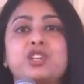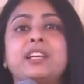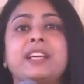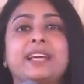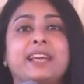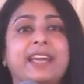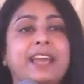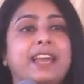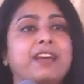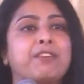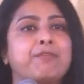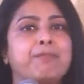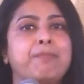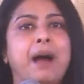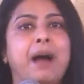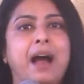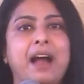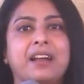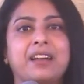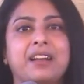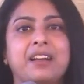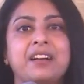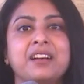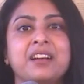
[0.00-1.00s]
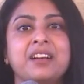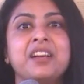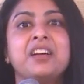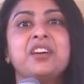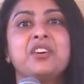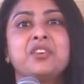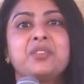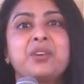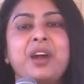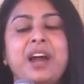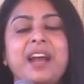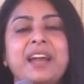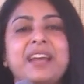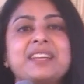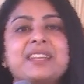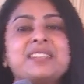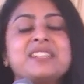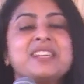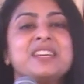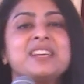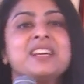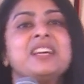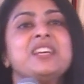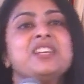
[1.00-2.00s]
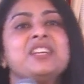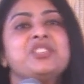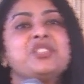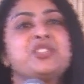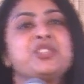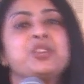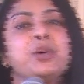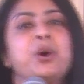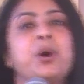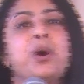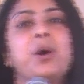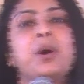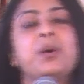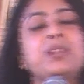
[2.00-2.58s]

gave back, right? So